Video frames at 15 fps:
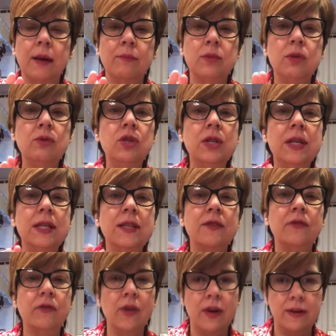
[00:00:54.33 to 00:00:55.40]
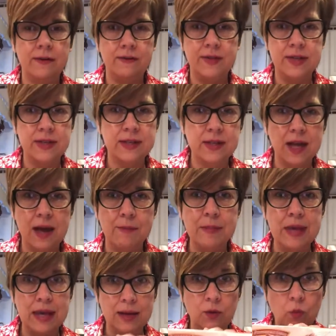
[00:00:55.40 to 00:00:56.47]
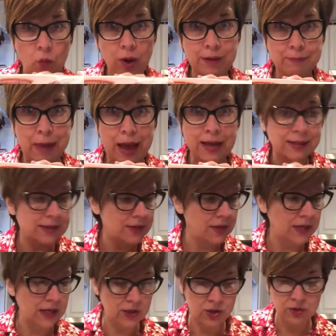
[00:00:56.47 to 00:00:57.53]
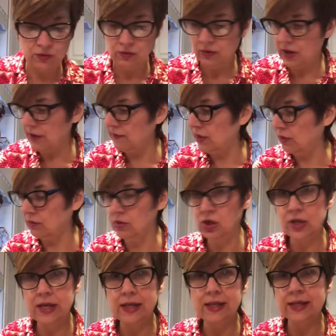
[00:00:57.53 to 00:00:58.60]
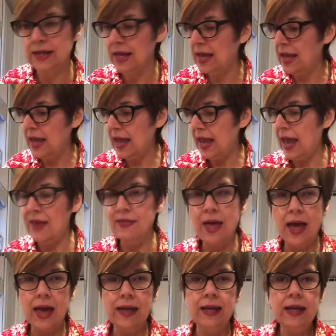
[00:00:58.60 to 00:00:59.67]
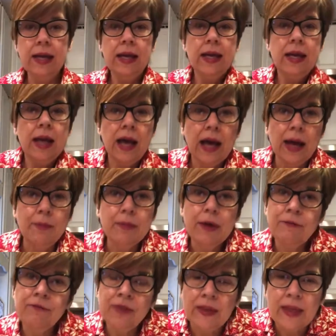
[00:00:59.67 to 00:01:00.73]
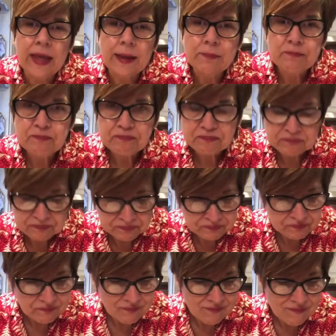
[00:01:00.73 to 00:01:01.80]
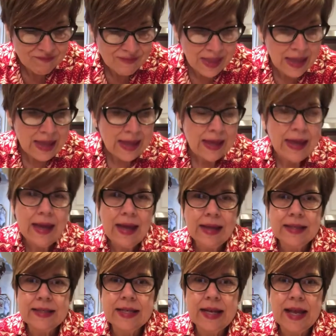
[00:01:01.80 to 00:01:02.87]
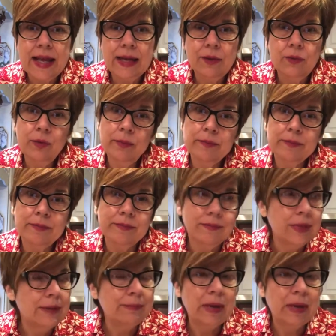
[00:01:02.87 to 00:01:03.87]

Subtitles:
sheets of this come in one box. You need 2 of those sheets, and then filling. And today, whoop, my